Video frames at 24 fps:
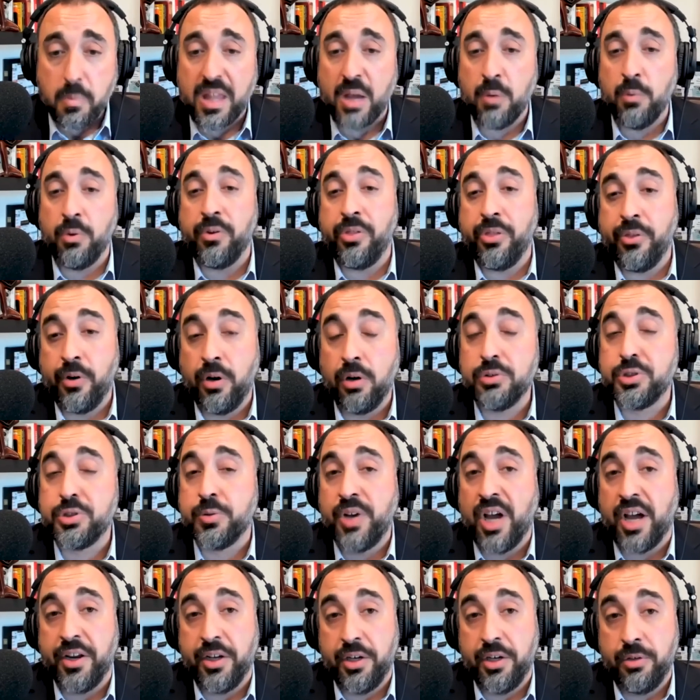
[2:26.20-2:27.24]
What they're also
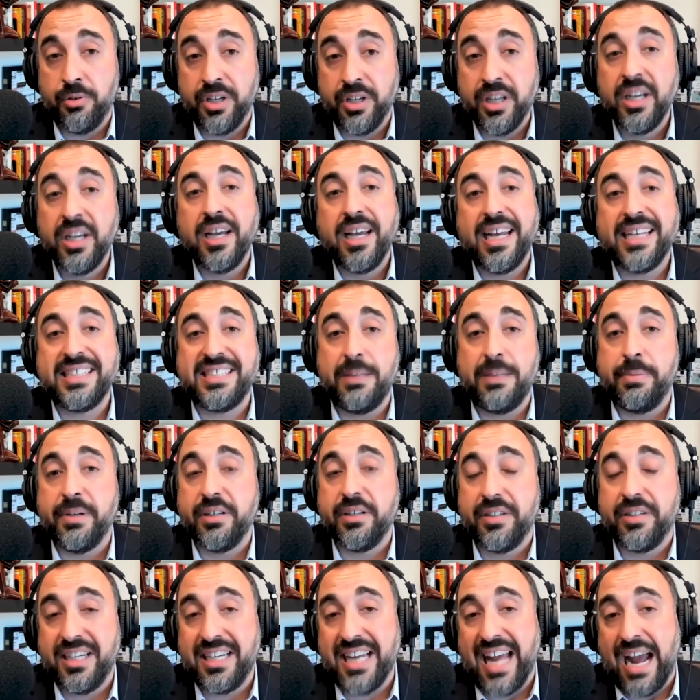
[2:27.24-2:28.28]
not owed is the
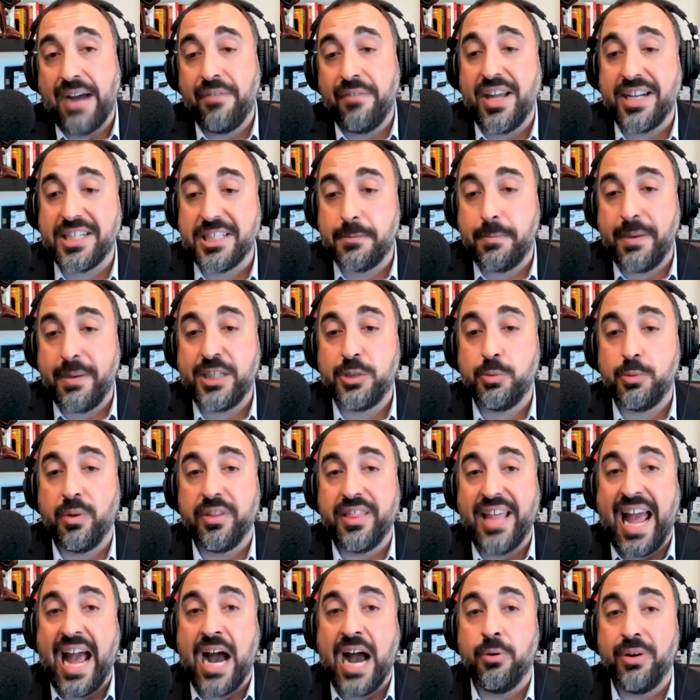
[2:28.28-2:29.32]
ability to have that speech
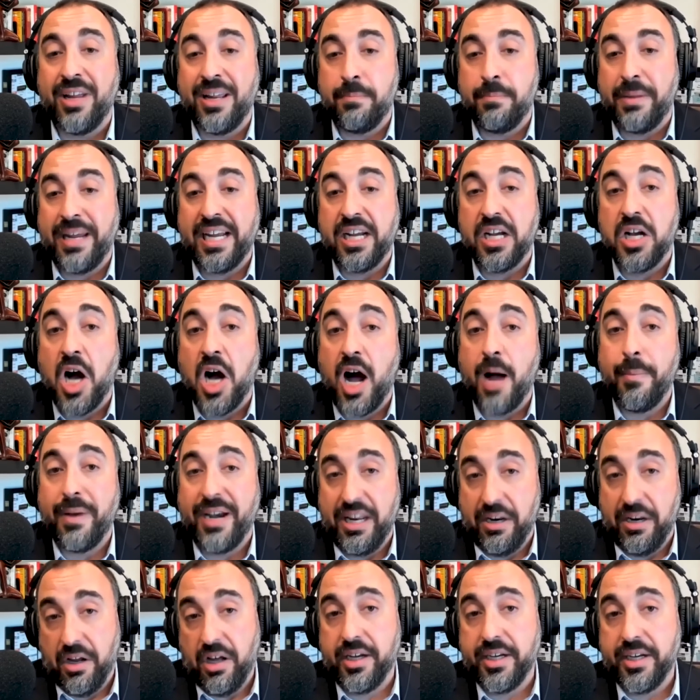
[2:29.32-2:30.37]
without it being
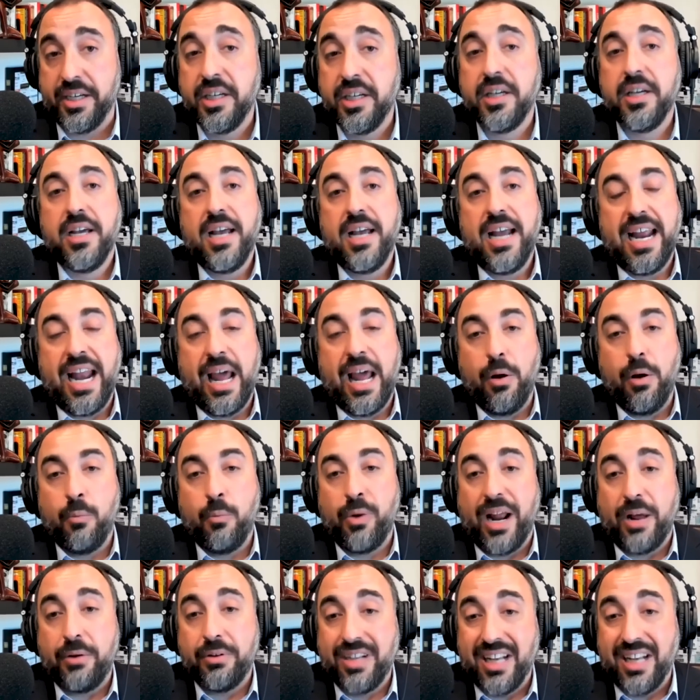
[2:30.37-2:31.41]
commented on. And
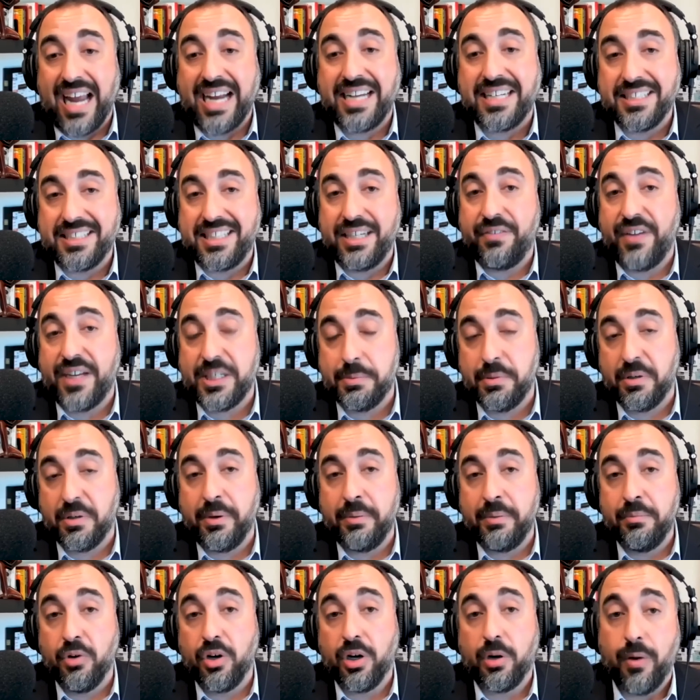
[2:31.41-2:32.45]
what I would like to see Facebook
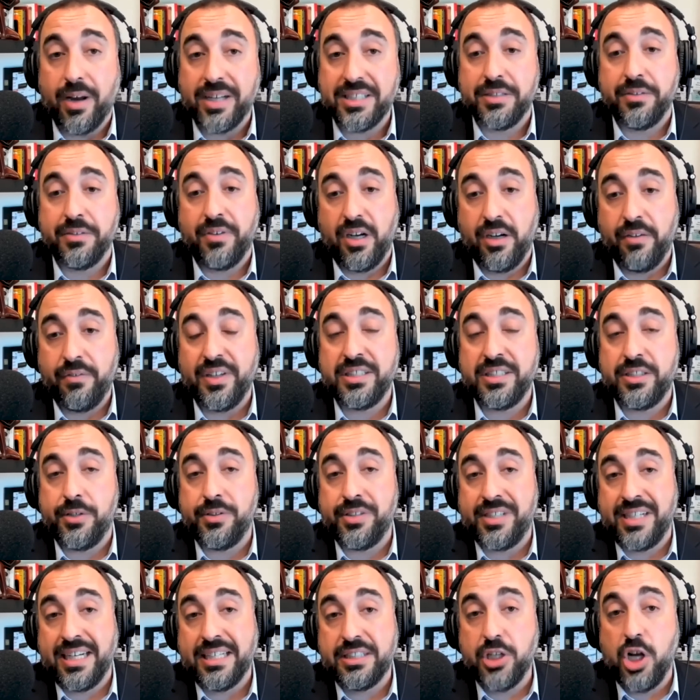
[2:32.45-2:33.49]
be more aggressive of is
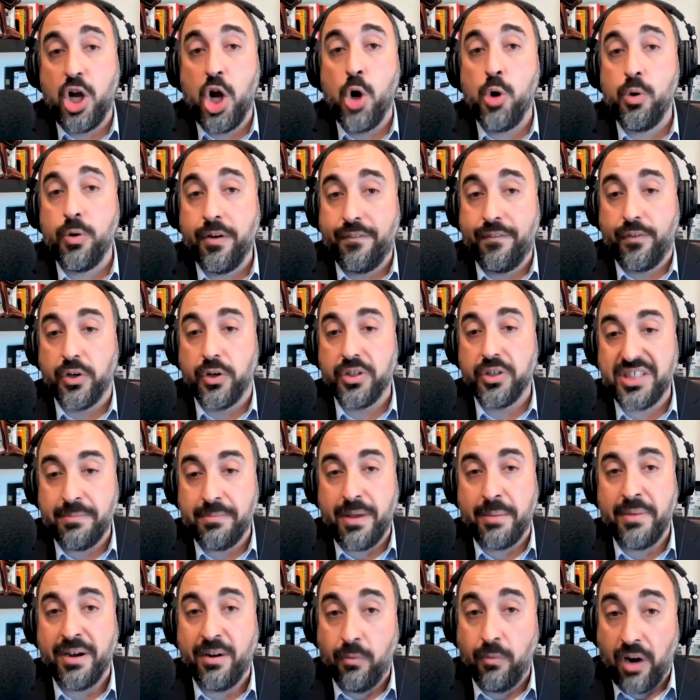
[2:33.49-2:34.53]
using its own First
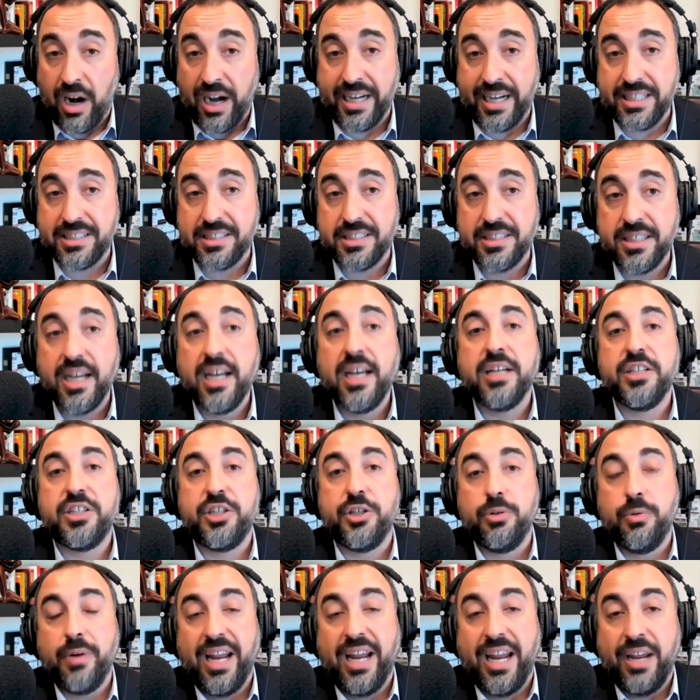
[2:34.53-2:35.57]
Amendment rights
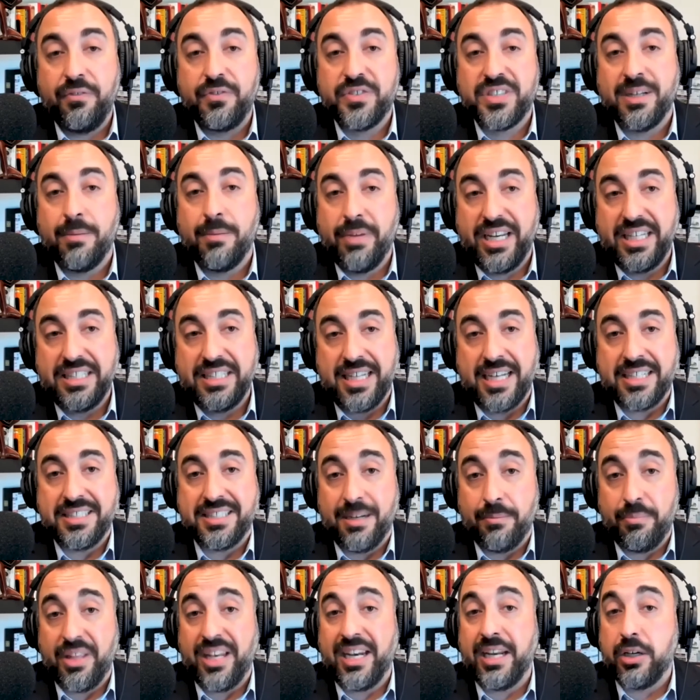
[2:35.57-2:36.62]
to, if somebody says
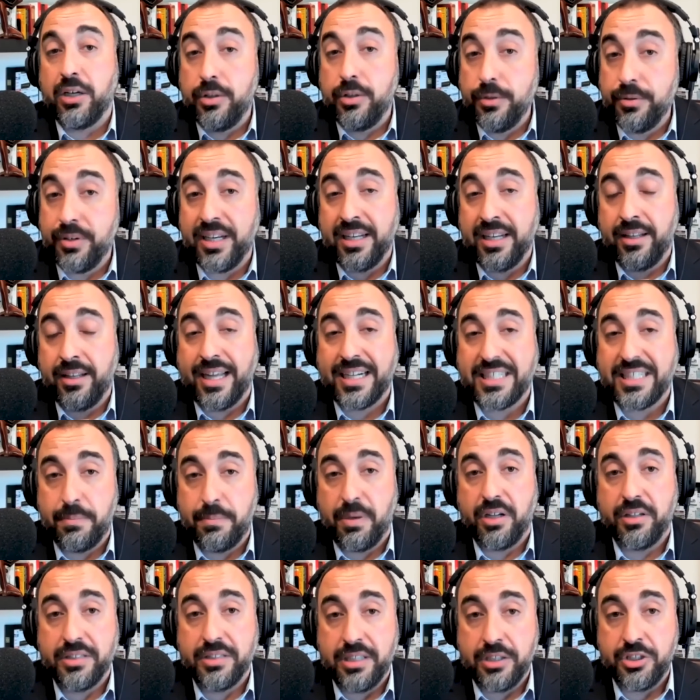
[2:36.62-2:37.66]
something, including an elected
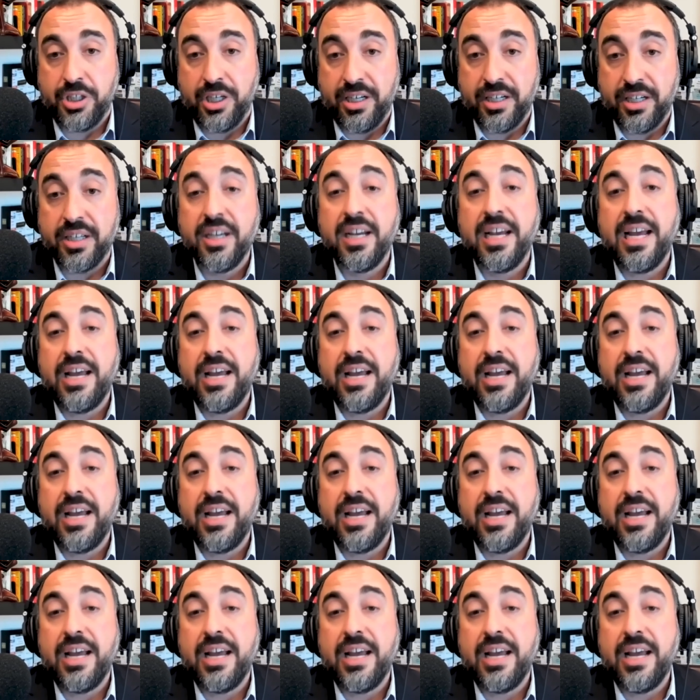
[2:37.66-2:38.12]
politician,